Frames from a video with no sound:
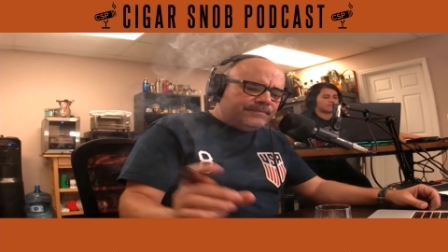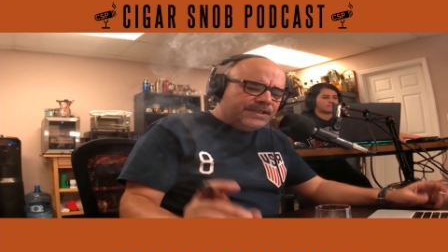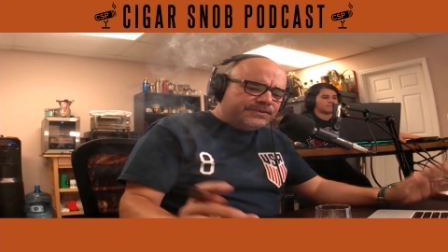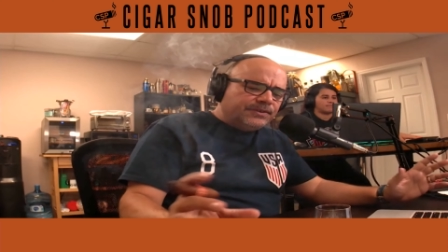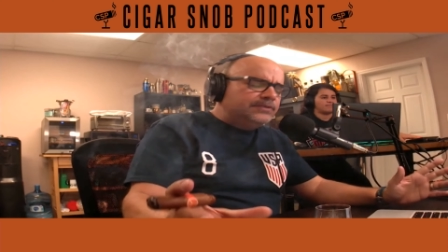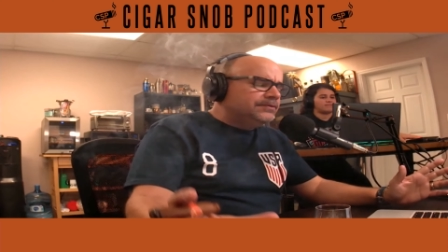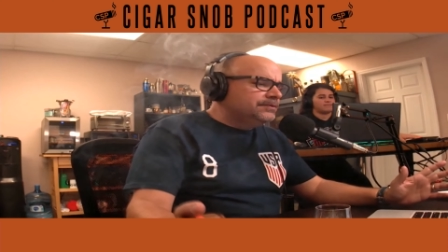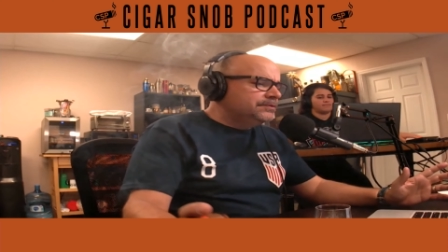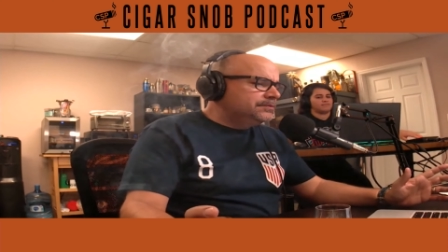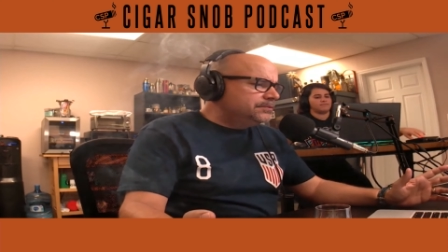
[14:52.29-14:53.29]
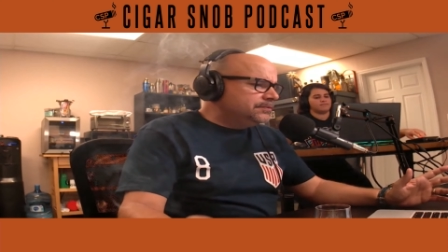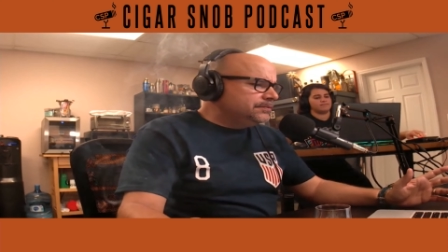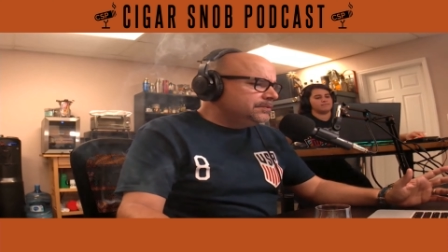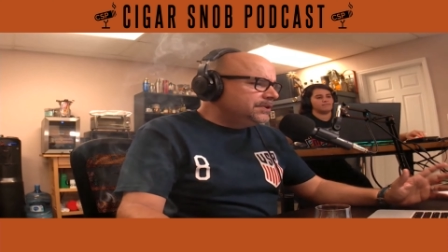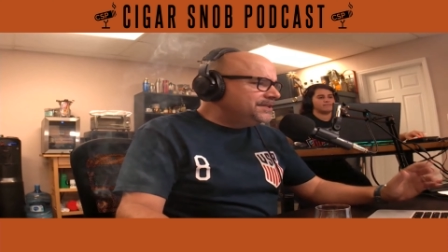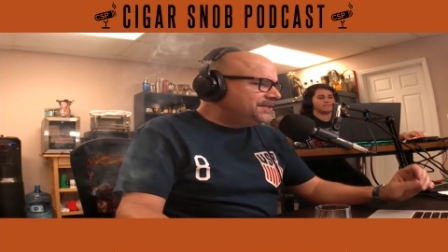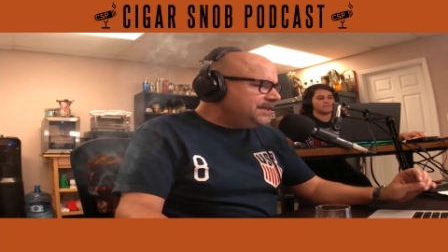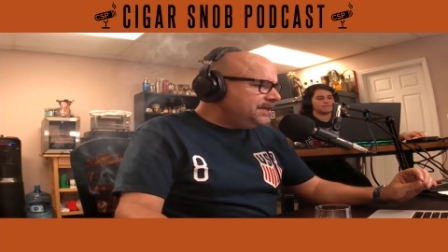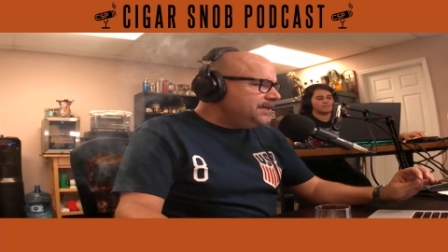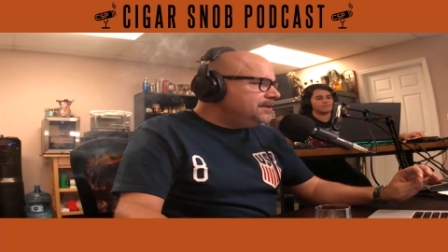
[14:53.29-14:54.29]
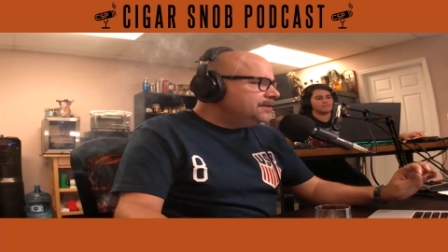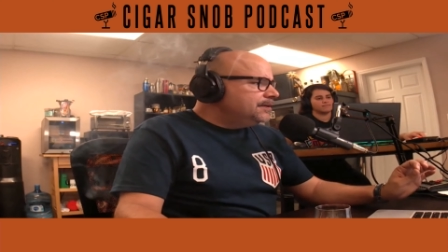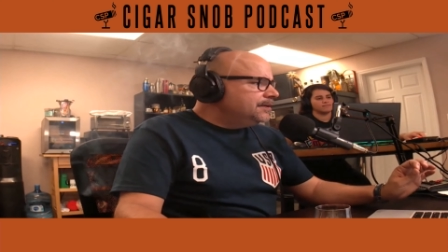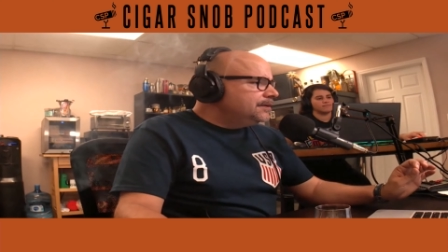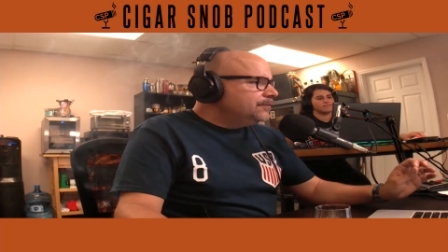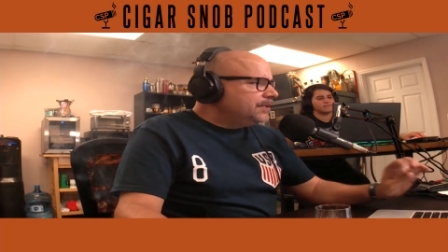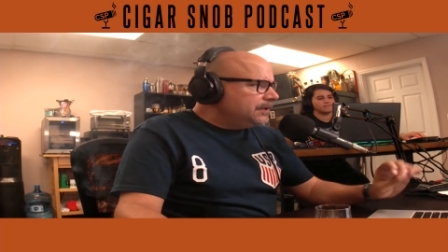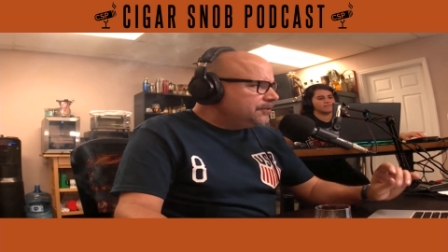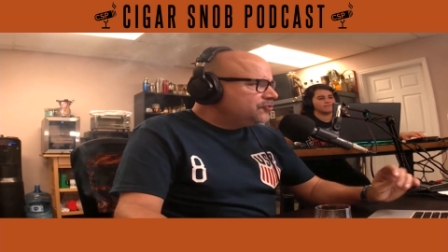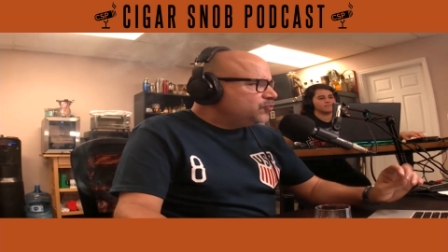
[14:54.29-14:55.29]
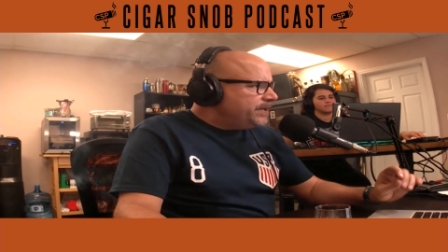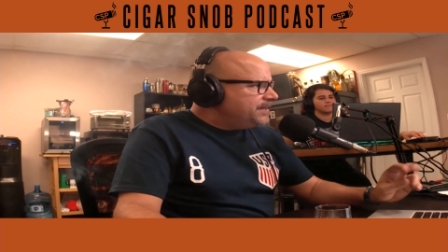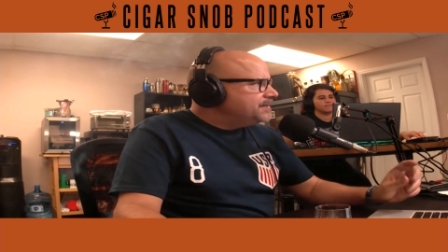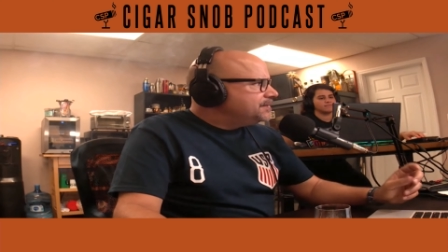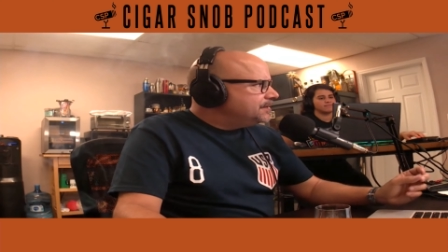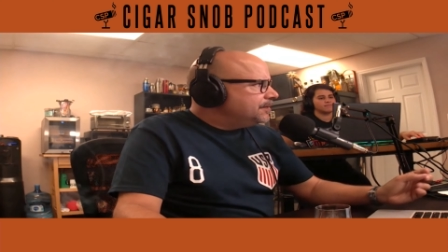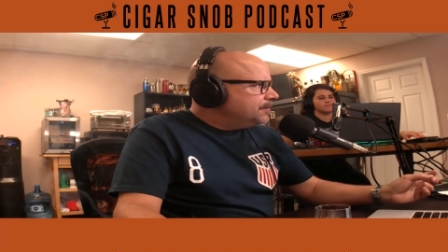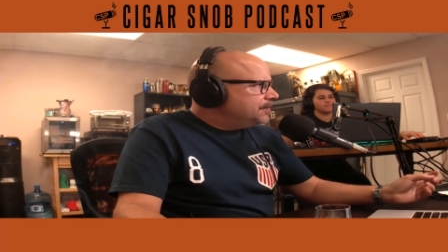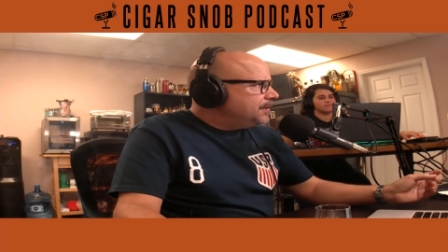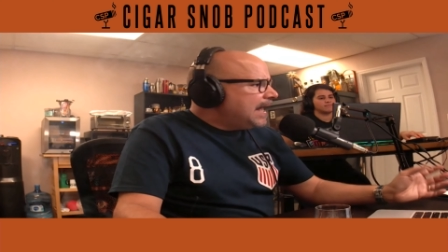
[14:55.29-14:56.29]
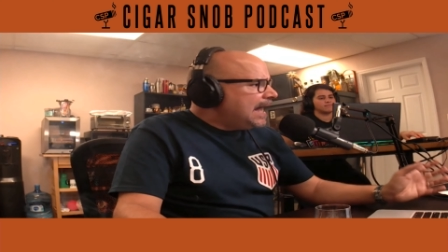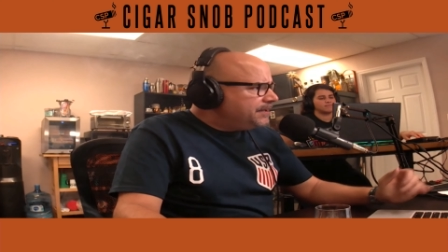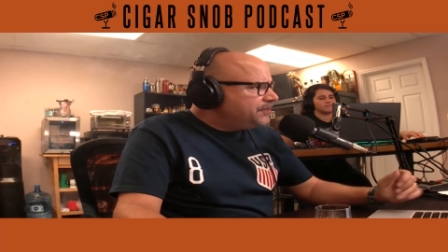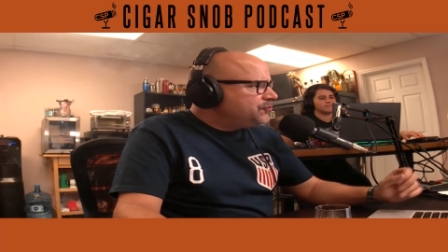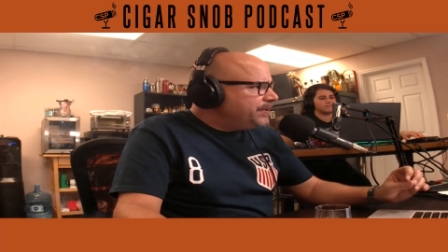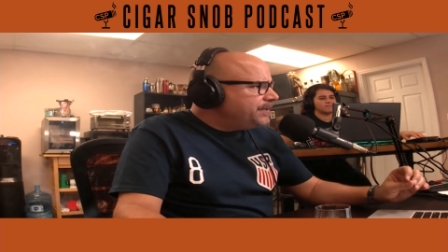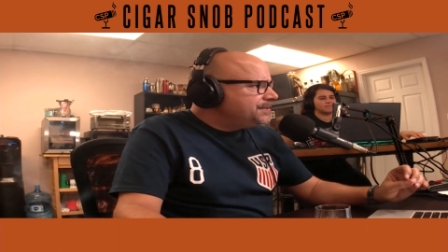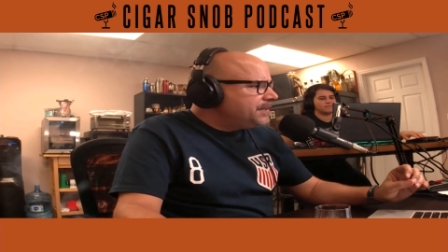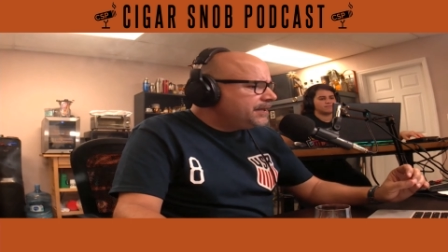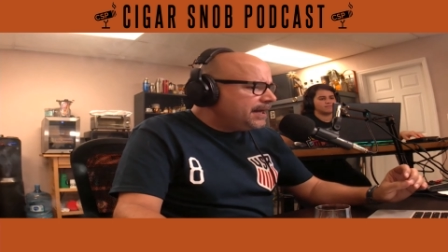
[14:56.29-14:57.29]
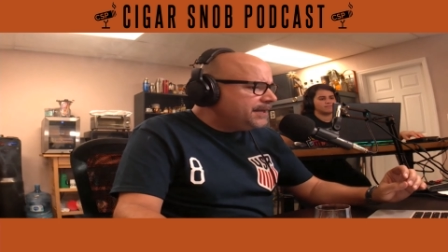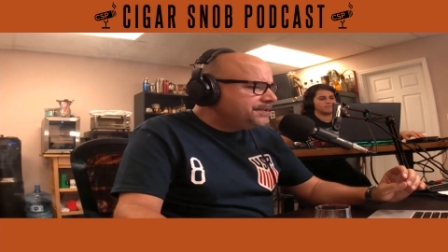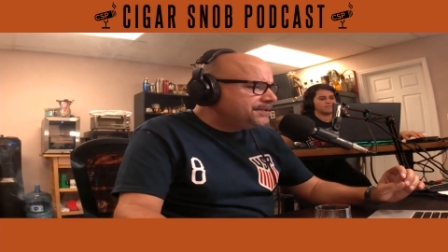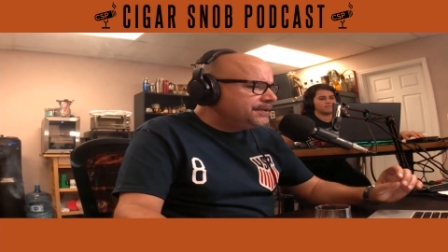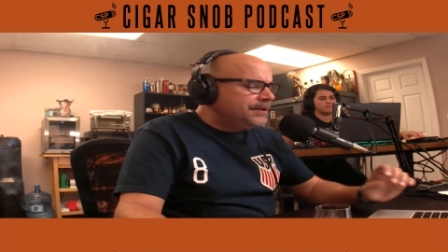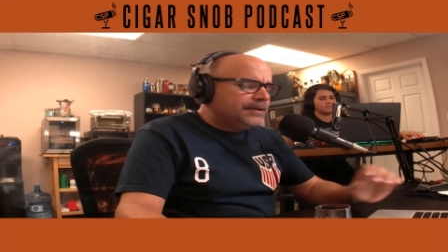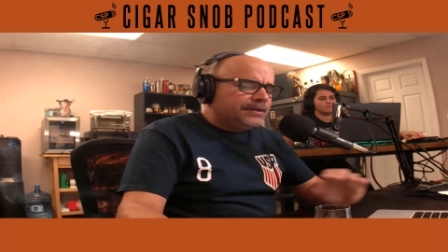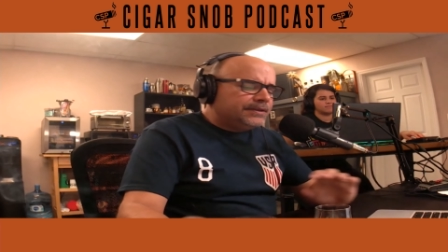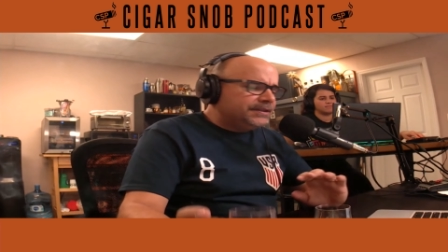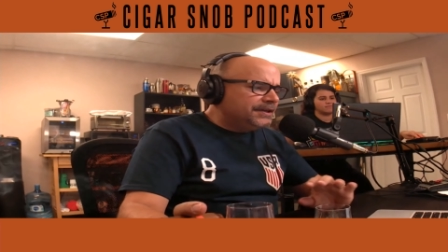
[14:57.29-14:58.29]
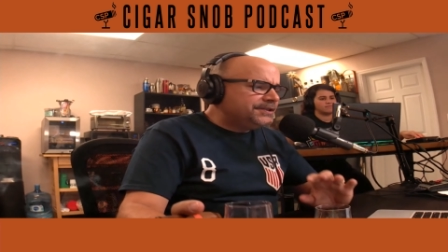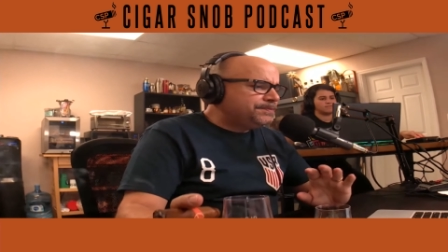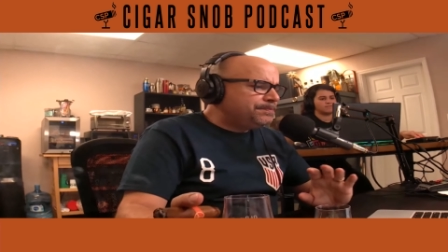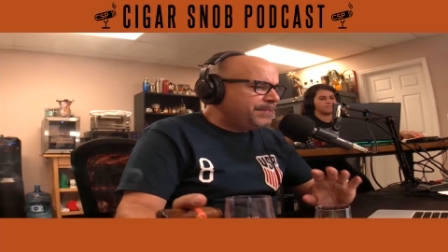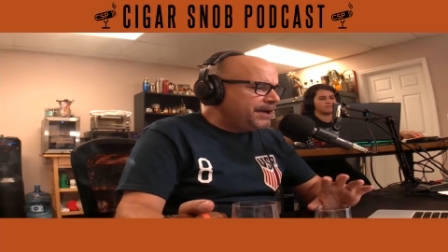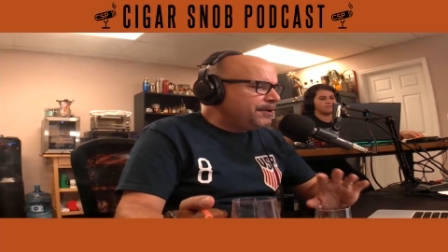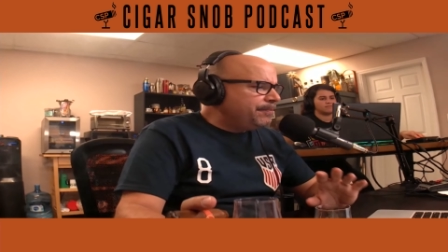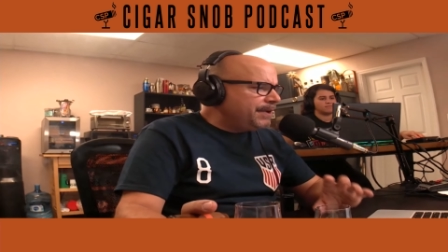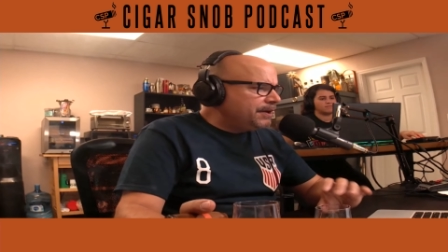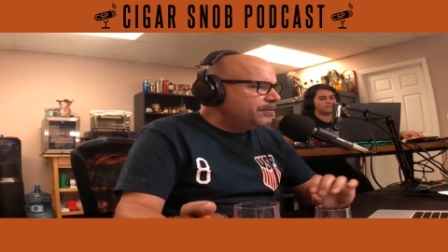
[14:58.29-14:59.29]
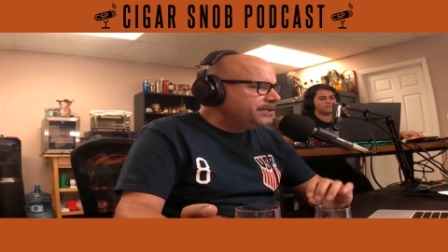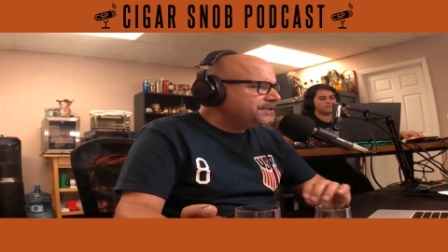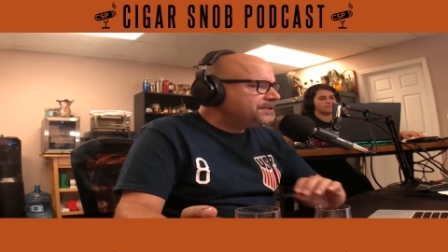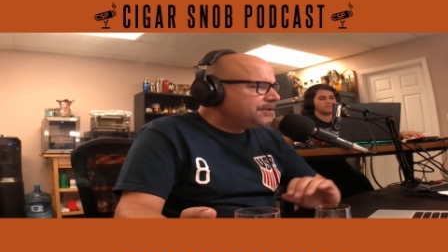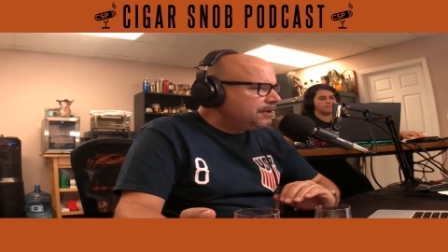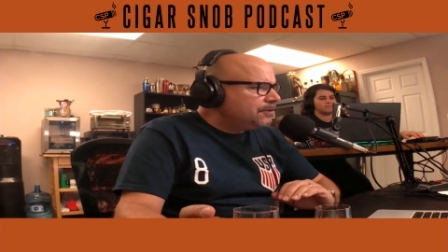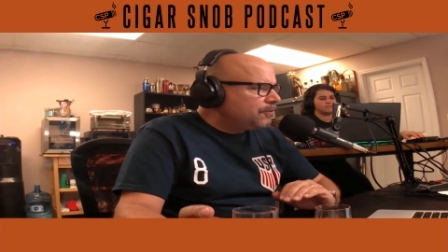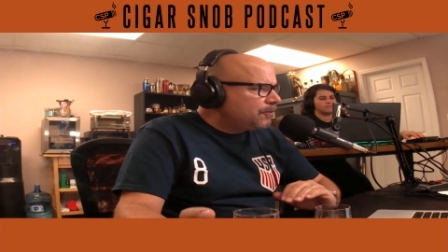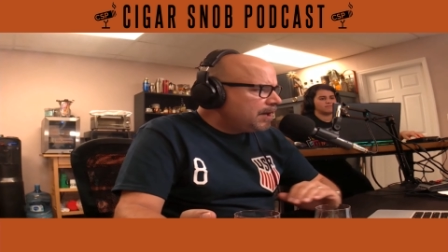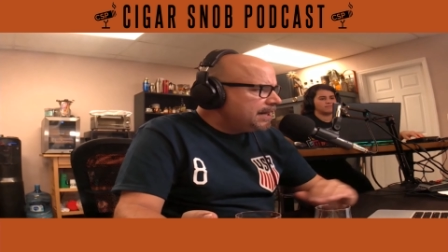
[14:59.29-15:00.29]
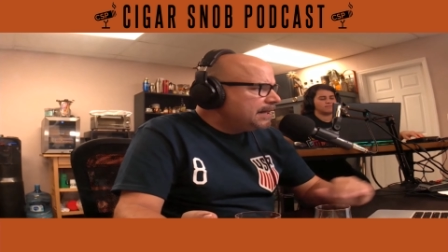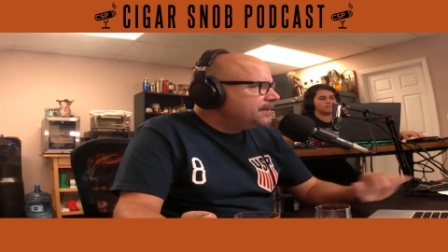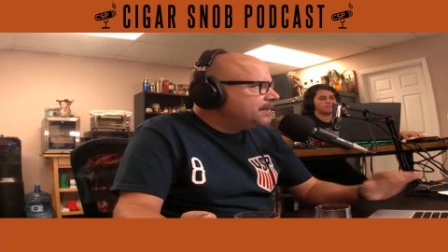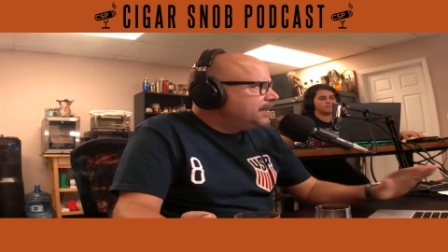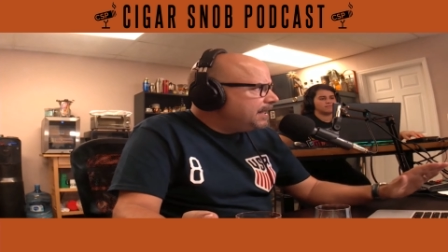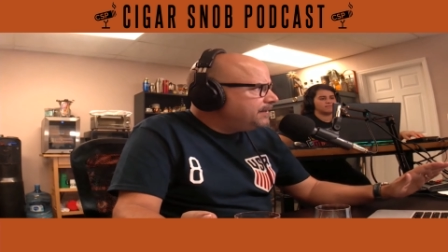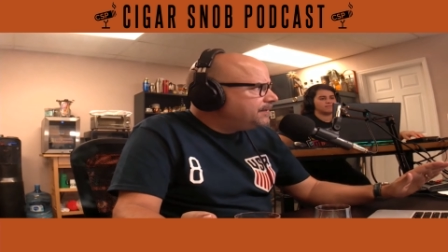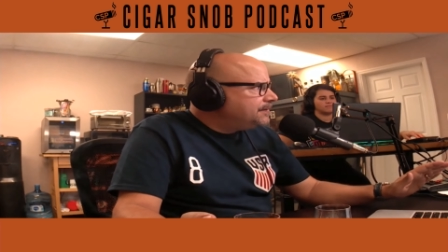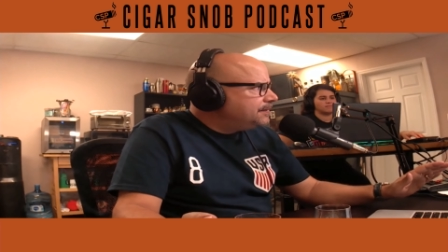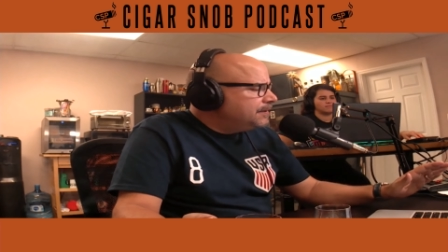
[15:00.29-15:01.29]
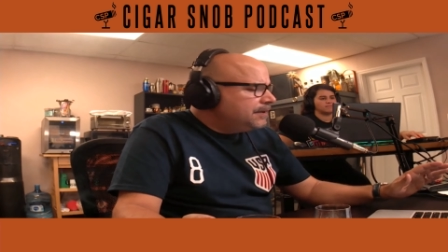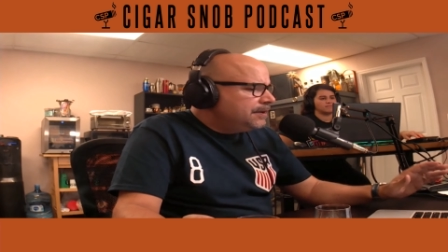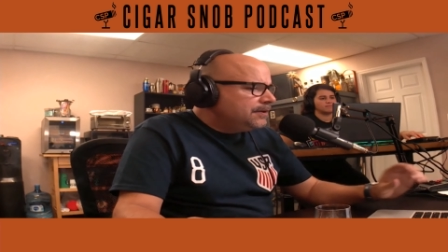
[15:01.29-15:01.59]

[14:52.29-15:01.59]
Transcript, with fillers: so C, the little sweetness, the the added sweetness that it has, does pair better with the cigar right out of the gate. Mm -hmm.